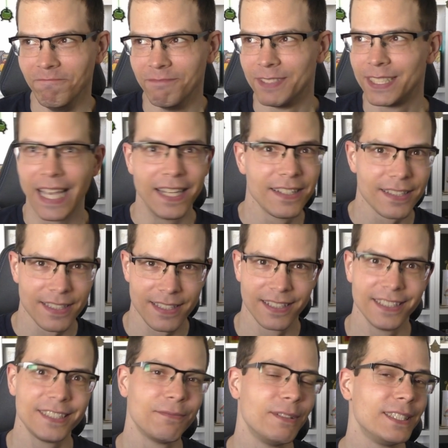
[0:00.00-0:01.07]

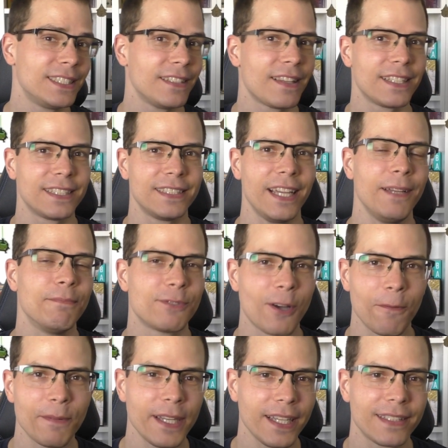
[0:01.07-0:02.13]
sentences, with the same
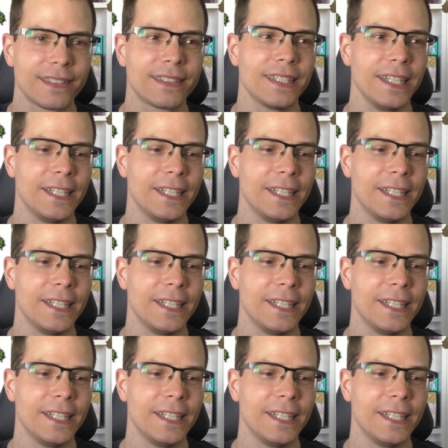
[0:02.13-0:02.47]
topics.